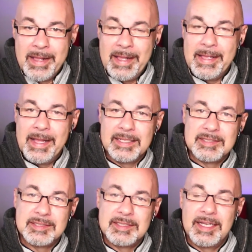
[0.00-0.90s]

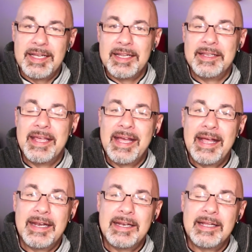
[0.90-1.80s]
Yes, and
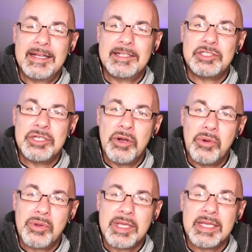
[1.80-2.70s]
that
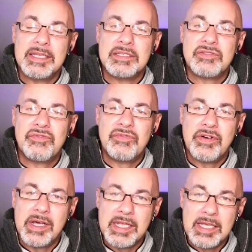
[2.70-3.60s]
joke is
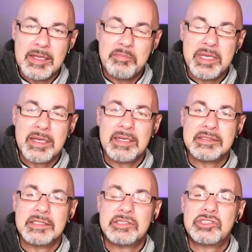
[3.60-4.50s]
funny
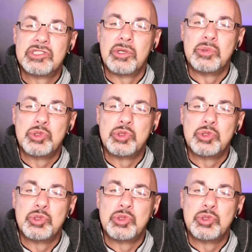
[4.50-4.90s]
because it's so